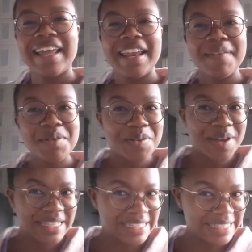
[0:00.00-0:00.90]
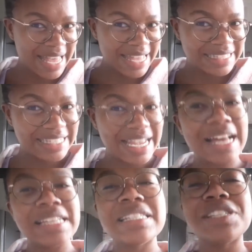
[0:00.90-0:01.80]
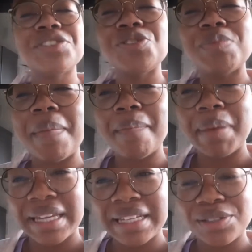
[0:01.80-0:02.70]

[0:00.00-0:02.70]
let me go exercise. Chat, I started to do my bed,